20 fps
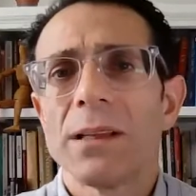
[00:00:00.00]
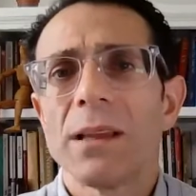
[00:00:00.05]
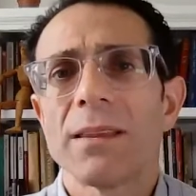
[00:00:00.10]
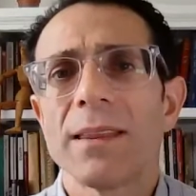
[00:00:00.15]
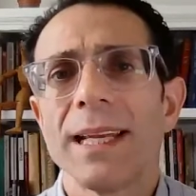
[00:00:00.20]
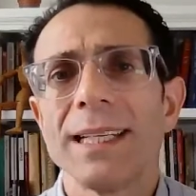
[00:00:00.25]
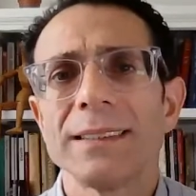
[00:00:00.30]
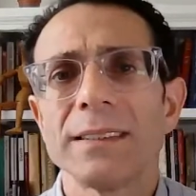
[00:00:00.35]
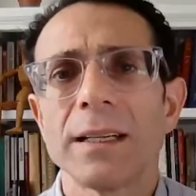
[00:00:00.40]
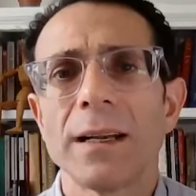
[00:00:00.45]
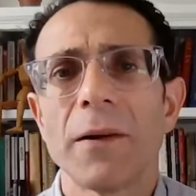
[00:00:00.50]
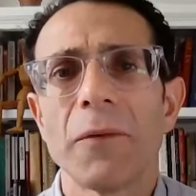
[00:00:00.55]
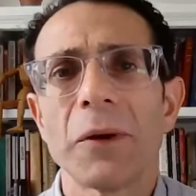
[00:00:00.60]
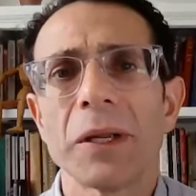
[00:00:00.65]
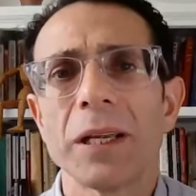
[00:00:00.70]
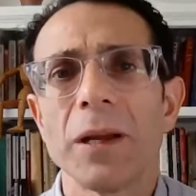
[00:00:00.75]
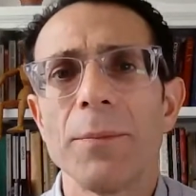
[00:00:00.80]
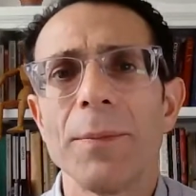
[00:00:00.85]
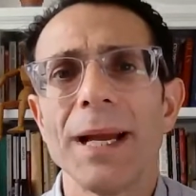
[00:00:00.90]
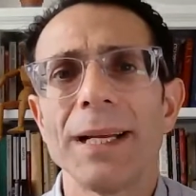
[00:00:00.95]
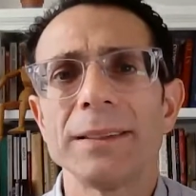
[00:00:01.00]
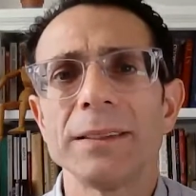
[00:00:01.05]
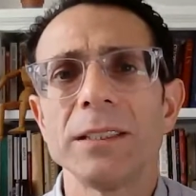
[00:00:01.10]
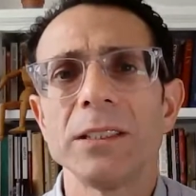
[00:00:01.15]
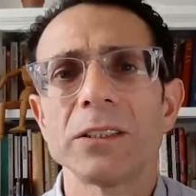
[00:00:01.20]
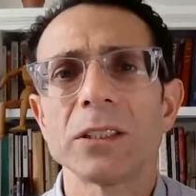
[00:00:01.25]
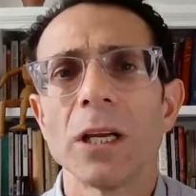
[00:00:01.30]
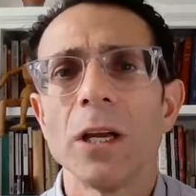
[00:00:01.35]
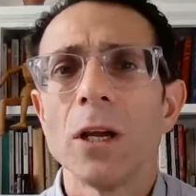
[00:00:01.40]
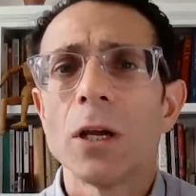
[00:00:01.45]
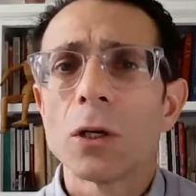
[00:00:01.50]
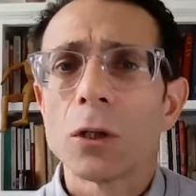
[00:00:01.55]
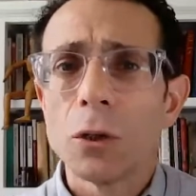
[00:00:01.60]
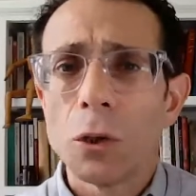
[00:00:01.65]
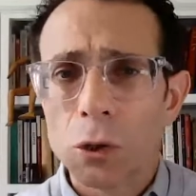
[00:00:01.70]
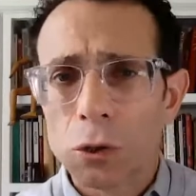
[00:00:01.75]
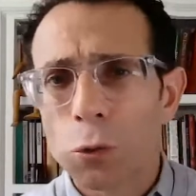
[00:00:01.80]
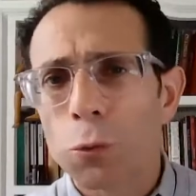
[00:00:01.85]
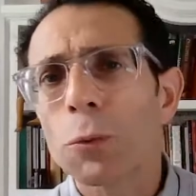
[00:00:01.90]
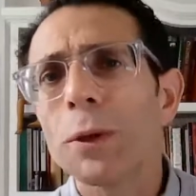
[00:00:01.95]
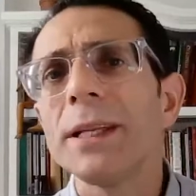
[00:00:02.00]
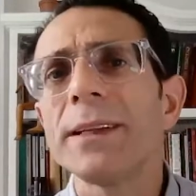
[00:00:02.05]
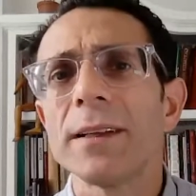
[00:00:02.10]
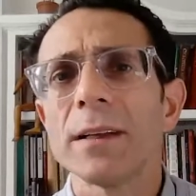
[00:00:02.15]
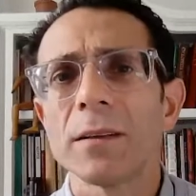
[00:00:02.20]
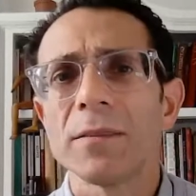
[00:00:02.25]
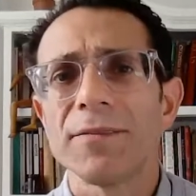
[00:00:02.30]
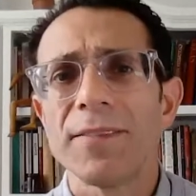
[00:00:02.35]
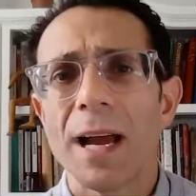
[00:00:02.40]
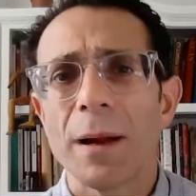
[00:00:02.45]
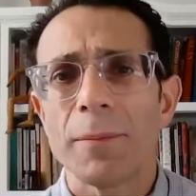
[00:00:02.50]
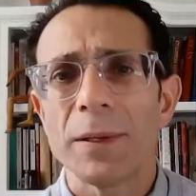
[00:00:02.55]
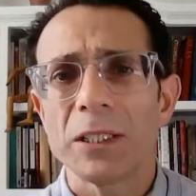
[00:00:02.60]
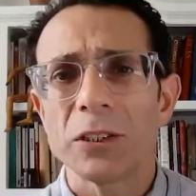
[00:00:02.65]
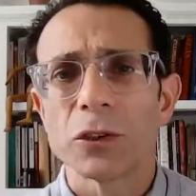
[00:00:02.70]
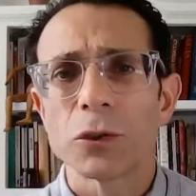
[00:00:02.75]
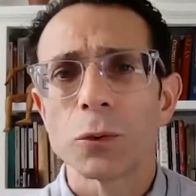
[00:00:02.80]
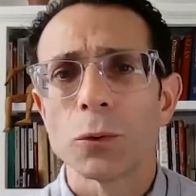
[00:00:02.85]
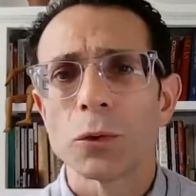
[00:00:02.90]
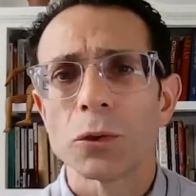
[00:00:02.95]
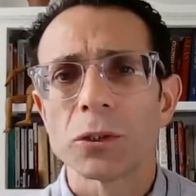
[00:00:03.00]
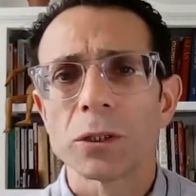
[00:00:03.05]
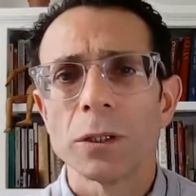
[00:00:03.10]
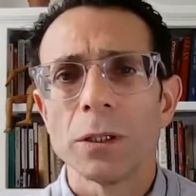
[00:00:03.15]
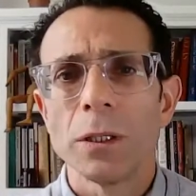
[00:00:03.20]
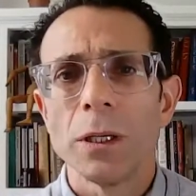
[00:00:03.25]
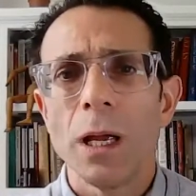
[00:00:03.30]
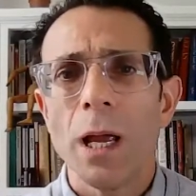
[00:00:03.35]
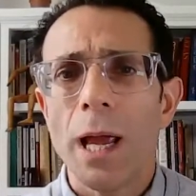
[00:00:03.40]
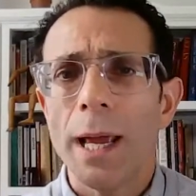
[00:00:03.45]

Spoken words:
of the things that I recommend is go to retail fabric stores